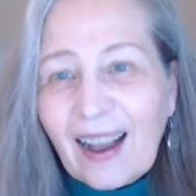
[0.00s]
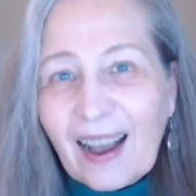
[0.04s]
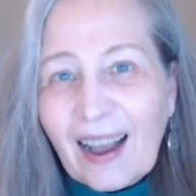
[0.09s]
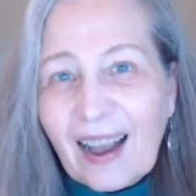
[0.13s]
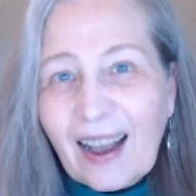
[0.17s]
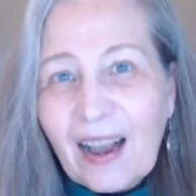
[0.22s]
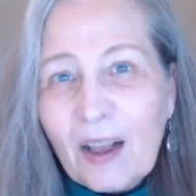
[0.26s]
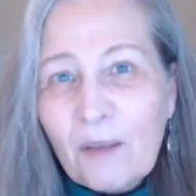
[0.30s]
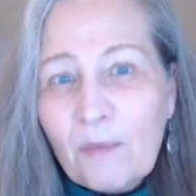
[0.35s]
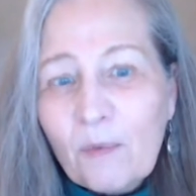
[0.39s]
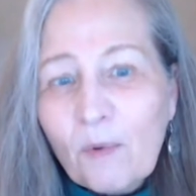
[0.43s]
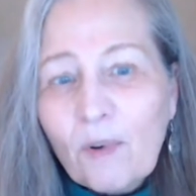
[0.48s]

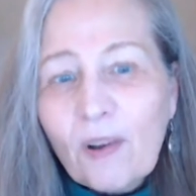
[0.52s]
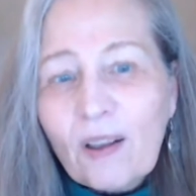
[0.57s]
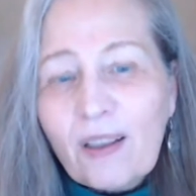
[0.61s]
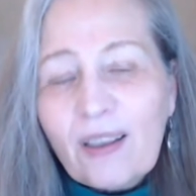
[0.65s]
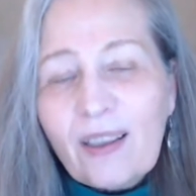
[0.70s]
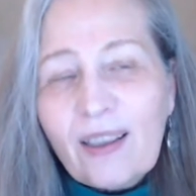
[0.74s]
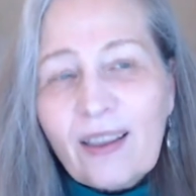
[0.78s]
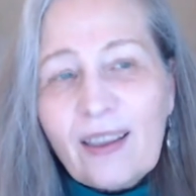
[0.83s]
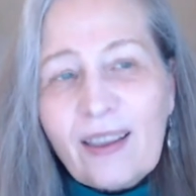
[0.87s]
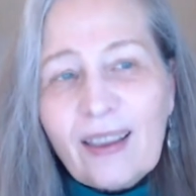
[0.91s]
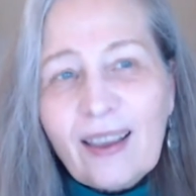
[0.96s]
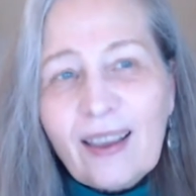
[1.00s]
Well,
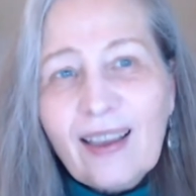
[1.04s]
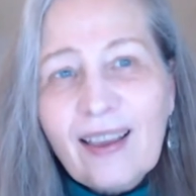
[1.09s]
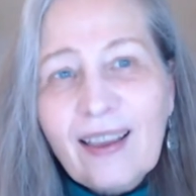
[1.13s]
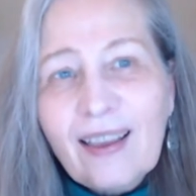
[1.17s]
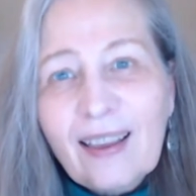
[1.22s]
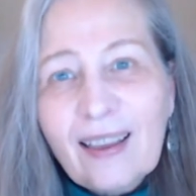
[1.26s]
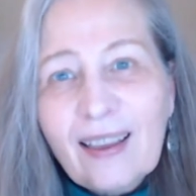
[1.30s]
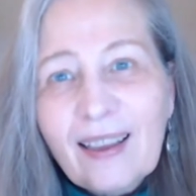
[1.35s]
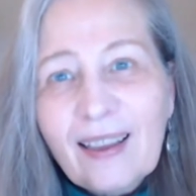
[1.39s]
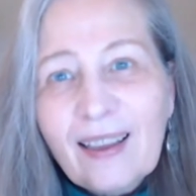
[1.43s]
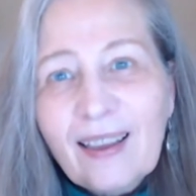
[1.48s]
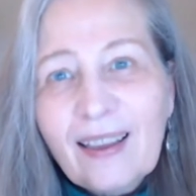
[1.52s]

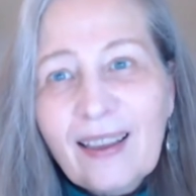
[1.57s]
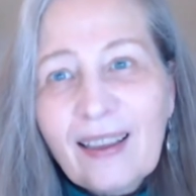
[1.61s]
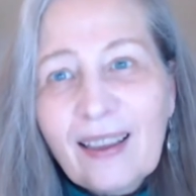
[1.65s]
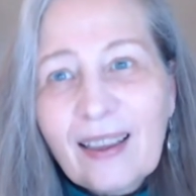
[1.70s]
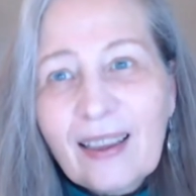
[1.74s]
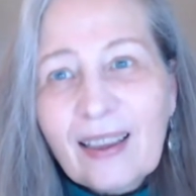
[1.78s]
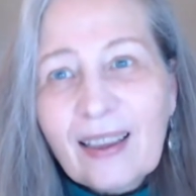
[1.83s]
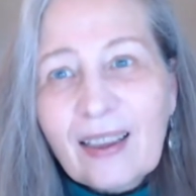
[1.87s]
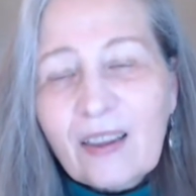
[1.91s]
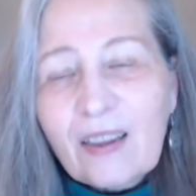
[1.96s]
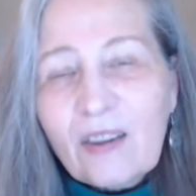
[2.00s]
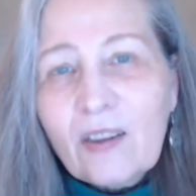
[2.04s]

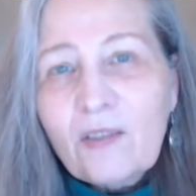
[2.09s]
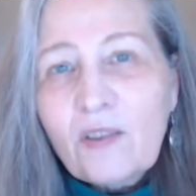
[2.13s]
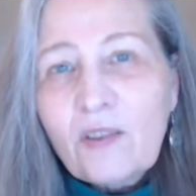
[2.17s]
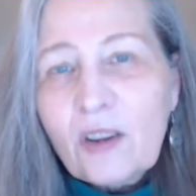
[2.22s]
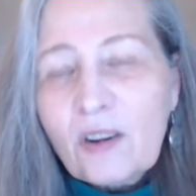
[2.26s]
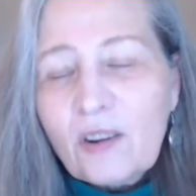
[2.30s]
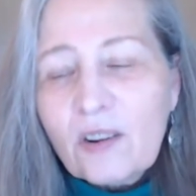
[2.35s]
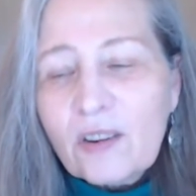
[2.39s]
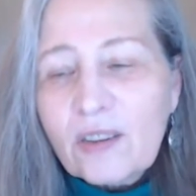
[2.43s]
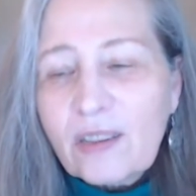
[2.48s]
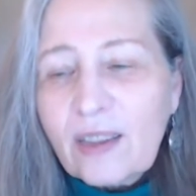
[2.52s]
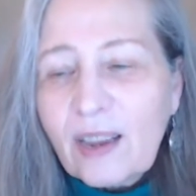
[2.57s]
you have to
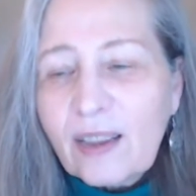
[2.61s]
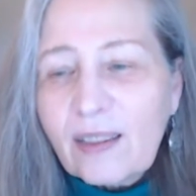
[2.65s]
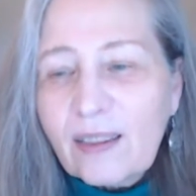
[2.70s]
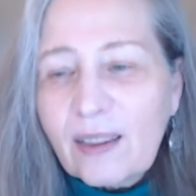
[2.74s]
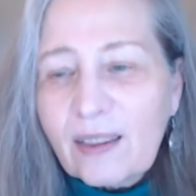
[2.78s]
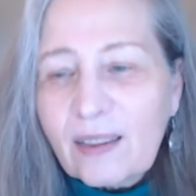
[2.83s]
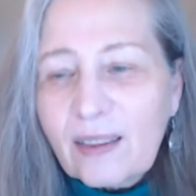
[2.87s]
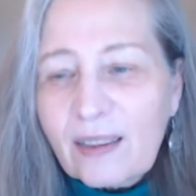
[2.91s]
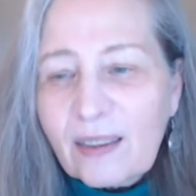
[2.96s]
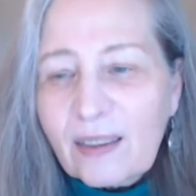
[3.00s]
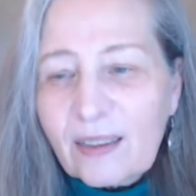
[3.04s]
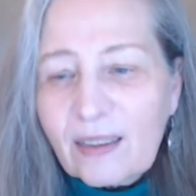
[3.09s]
understand
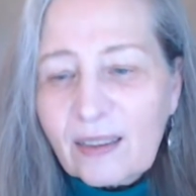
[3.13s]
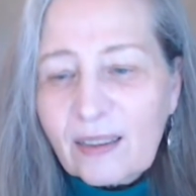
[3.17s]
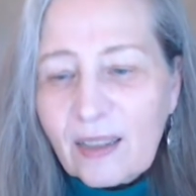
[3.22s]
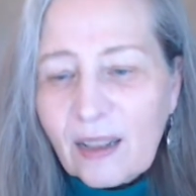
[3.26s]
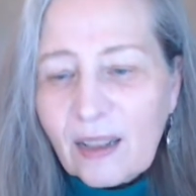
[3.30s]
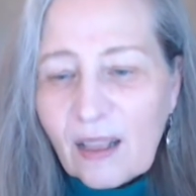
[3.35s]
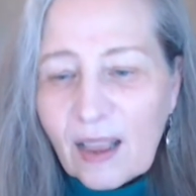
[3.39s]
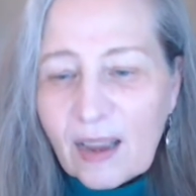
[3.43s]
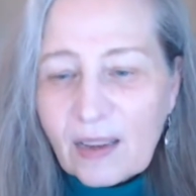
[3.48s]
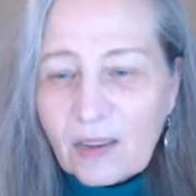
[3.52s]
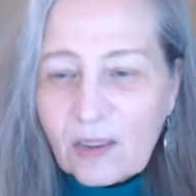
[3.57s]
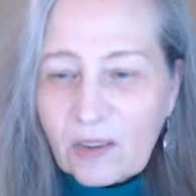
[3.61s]
that this is the
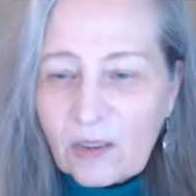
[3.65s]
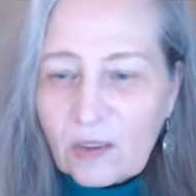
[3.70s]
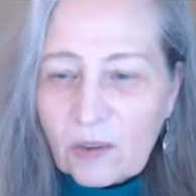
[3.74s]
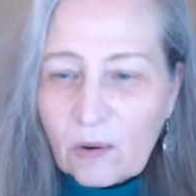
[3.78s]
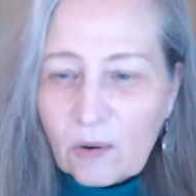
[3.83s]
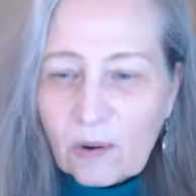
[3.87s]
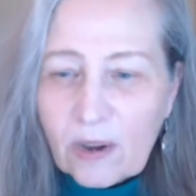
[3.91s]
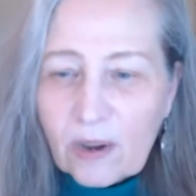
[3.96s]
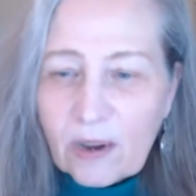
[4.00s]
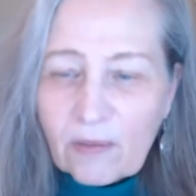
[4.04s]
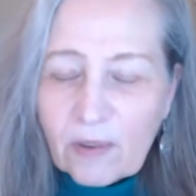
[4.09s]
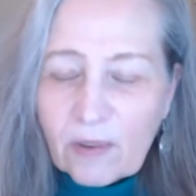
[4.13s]
classic
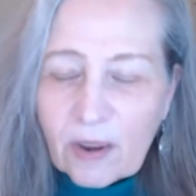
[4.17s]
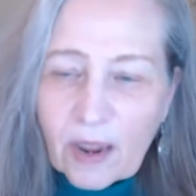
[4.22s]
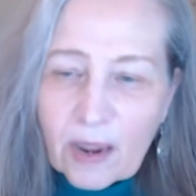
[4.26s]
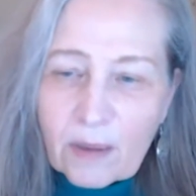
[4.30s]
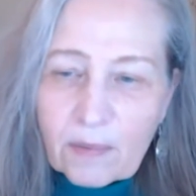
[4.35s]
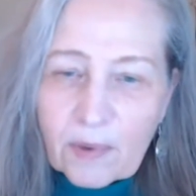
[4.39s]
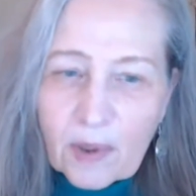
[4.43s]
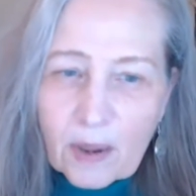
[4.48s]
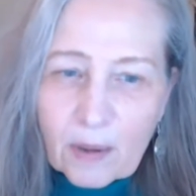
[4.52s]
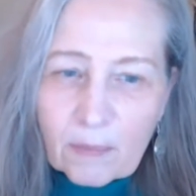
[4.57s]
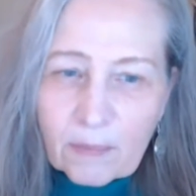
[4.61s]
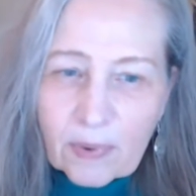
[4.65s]
story of a
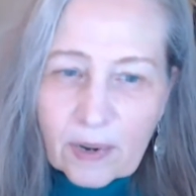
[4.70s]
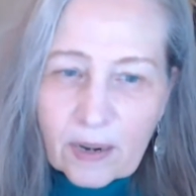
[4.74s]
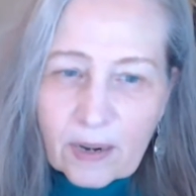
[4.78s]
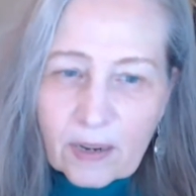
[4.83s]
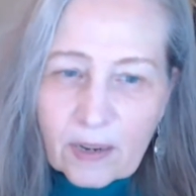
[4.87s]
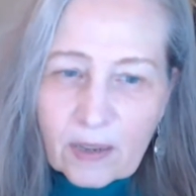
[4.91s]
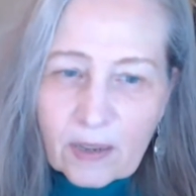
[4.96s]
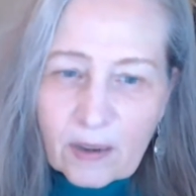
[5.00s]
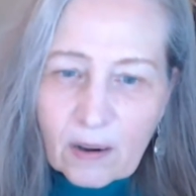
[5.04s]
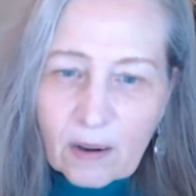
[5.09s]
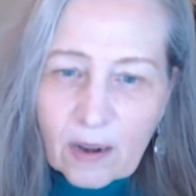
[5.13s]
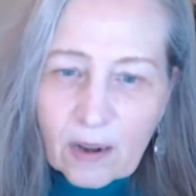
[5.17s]
game company
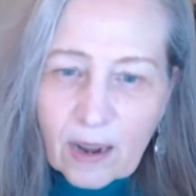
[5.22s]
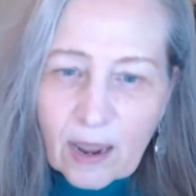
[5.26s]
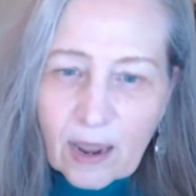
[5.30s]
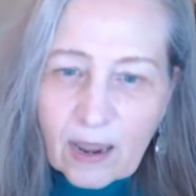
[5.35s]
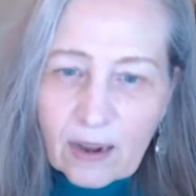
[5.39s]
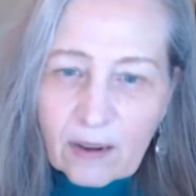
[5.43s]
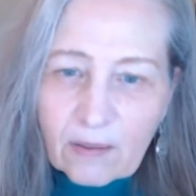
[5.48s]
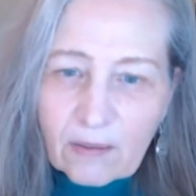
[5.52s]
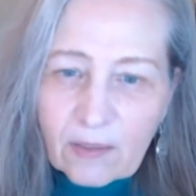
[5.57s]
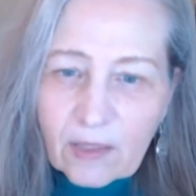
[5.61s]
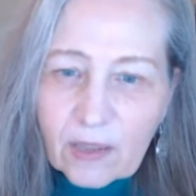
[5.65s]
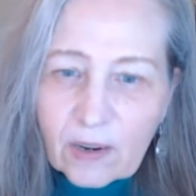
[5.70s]

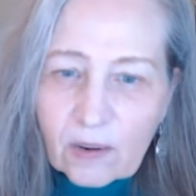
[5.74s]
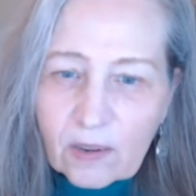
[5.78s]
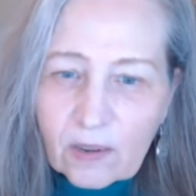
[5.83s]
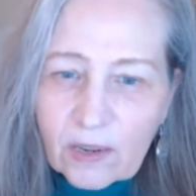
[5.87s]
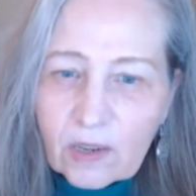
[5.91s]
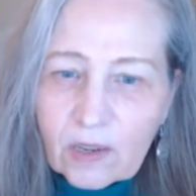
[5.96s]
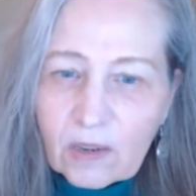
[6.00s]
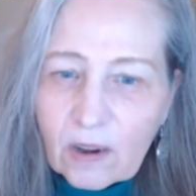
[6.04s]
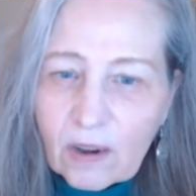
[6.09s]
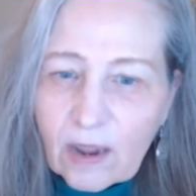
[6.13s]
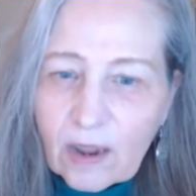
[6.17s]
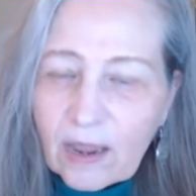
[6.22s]
literally
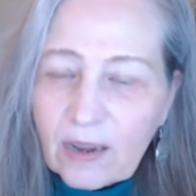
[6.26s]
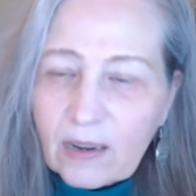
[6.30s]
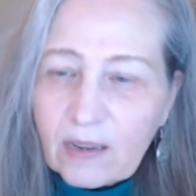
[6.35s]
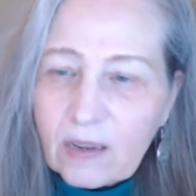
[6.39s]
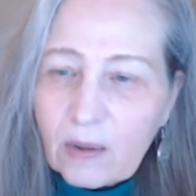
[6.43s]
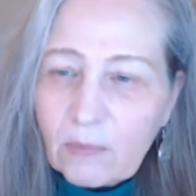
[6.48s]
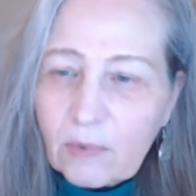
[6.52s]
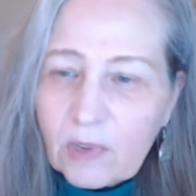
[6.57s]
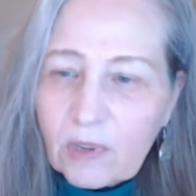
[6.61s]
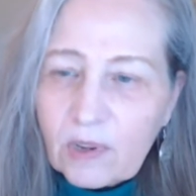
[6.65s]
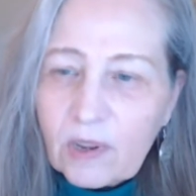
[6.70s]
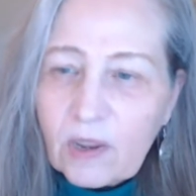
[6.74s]
starting out of
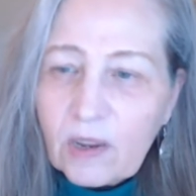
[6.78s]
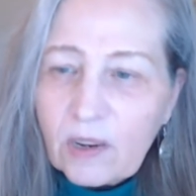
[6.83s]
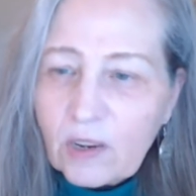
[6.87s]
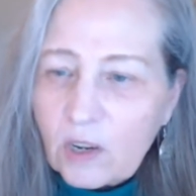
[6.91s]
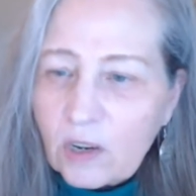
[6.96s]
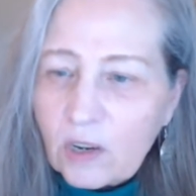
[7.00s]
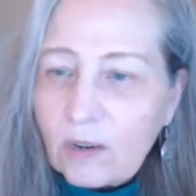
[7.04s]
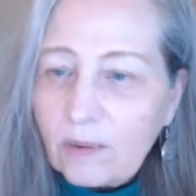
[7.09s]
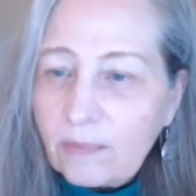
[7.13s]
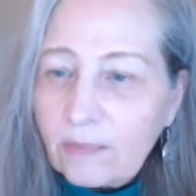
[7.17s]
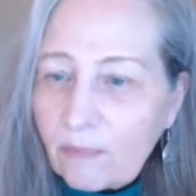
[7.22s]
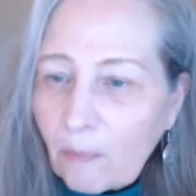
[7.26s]
someone's
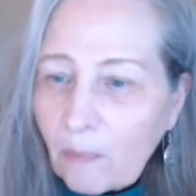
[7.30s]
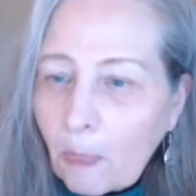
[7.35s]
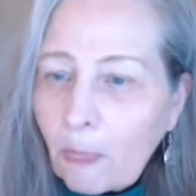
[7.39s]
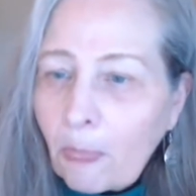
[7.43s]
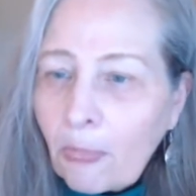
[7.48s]
kitchen.